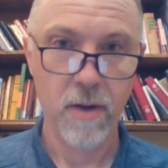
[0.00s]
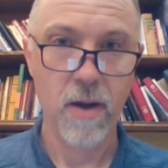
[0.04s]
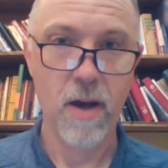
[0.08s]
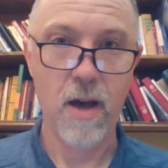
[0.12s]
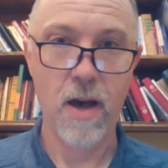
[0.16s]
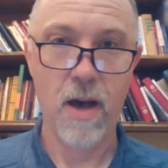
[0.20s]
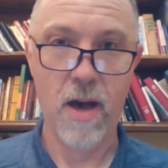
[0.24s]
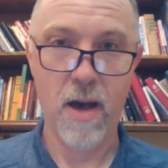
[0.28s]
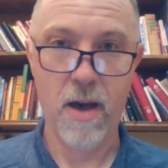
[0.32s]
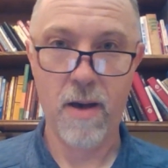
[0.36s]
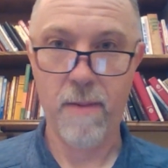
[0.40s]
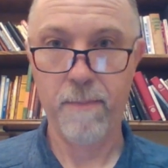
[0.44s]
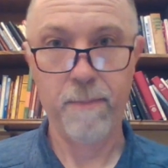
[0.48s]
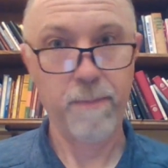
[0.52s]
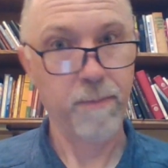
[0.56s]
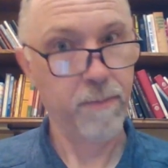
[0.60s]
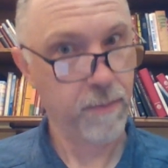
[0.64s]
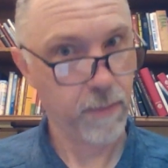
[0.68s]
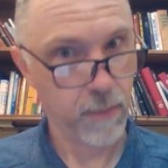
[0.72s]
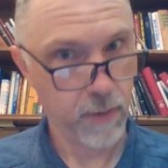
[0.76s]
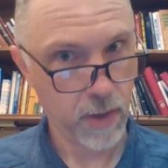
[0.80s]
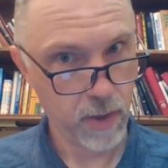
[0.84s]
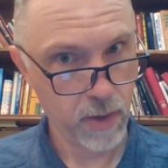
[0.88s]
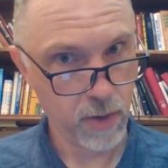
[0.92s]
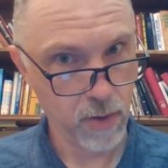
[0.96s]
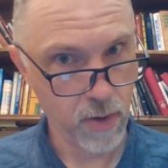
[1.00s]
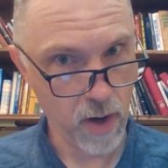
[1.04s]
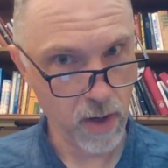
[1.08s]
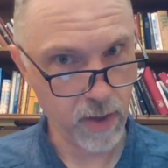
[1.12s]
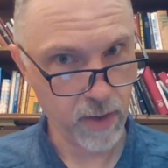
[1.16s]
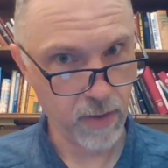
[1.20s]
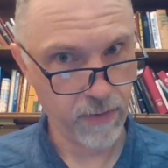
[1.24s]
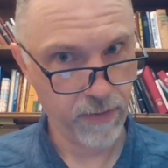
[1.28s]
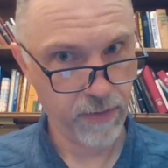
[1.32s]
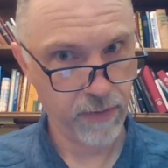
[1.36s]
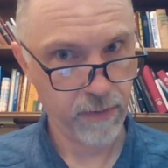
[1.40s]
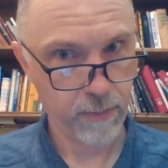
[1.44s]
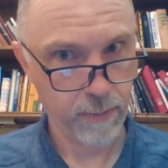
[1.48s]
Um,
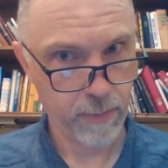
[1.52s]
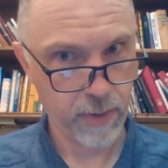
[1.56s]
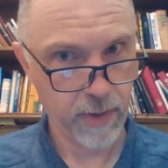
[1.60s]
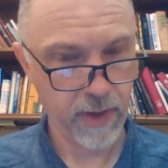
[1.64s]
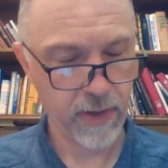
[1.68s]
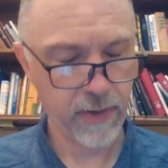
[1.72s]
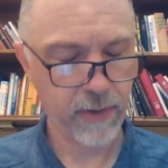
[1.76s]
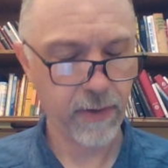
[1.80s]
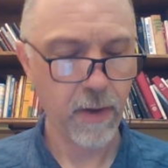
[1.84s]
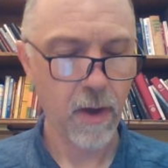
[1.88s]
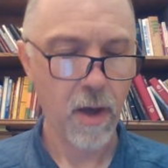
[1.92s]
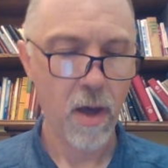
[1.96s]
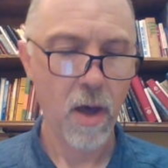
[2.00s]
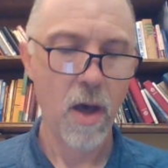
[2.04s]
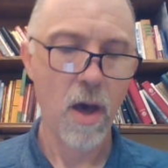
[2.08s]
constructive, please.